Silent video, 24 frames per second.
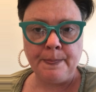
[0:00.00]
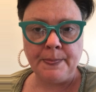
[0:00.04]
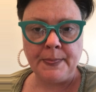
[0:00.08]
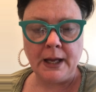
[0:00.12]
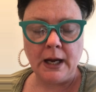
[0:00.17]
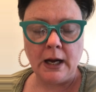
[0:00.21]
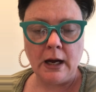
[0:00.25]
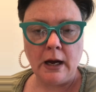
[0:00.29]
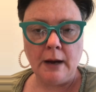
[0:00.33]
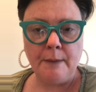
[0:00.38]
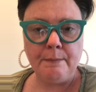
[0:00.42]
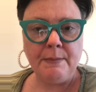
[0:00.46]

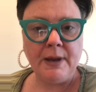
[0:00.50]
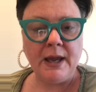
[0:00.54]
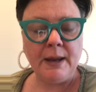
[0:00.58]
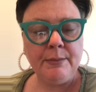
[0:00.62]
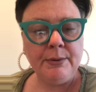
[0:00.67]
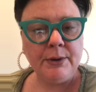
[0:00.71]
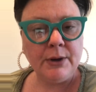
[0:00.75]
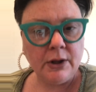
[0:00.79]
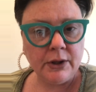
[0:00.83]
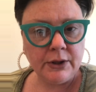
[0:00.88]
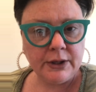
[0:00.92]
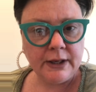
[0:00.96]

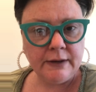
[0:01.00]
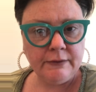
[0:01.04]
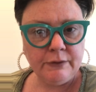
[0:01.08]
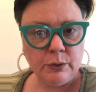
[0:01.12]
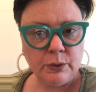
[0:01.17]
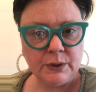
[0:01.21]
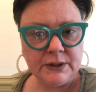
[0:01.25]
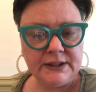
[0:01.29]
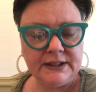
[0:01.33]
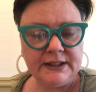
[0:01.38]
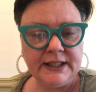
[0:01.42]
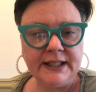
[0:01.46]
Maybe I'll give
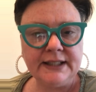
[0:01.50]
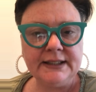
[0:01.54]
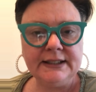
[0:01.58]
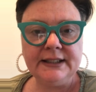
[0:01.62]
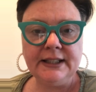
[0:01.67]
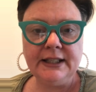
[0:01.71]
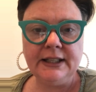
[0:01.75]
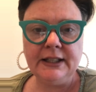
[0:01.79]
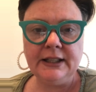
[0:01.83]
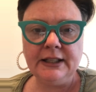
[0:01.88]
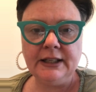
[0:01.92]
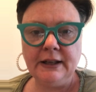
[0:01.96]
you a
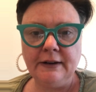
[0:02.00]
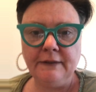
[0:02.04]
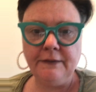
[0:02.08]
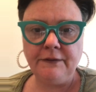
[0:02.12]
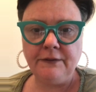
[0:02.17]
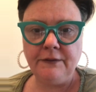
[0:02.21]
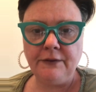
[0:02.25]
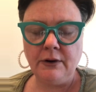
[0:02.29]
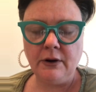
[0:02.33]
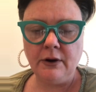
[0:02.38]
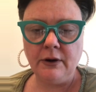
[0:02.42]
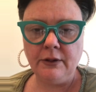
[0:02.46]
60
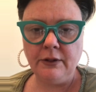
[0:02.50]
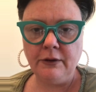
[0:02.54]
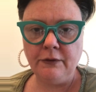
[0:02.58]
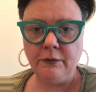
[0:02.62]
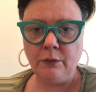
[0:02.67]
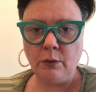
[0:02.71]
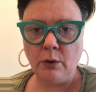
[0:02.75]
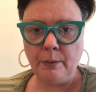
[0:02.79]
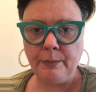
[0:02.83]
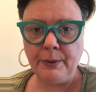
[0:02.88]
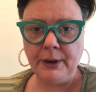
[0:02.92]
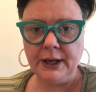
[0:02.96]
if the
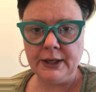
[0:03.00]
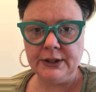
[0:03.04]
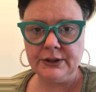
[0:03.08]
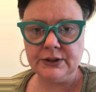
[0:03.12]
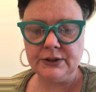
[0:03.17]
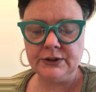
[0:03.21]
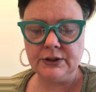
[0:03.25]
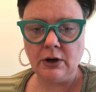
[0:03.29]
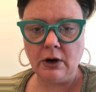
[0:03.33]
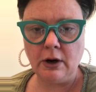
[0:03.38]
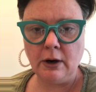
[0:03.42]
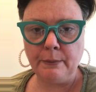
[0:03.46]
4
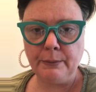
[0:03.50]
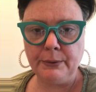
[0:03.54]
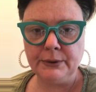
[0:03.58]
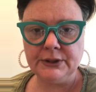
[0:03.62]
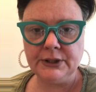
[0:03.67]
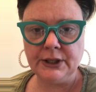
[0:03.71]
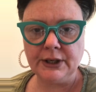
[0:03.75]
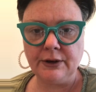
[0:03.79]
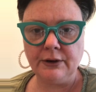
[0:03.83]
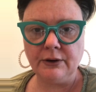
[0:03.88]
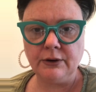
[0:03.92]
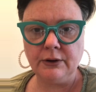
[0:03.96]
pages are
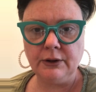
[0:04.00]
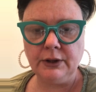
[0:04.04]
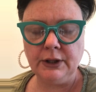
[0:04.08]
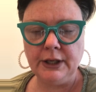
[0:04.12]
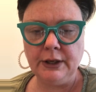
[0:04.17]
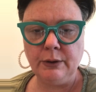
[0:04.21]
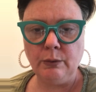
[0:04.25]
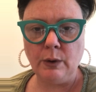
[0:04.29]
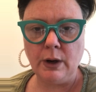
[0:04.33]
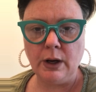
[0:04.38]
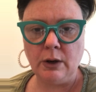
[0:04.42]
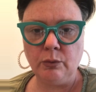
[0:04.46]

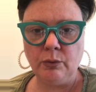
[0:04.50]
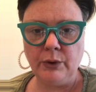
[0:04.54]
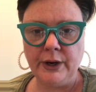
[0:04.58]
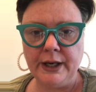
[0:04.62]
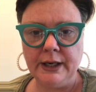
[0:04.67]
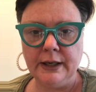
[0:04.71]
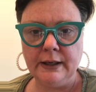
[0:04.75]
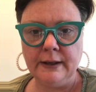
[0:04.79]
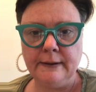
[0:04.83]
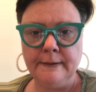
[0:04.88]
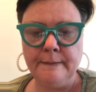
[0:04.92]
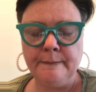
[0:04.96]
particularly well
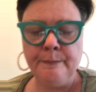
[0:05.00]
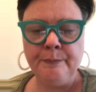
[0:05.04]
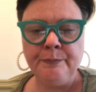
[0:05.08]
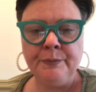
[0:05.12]
written.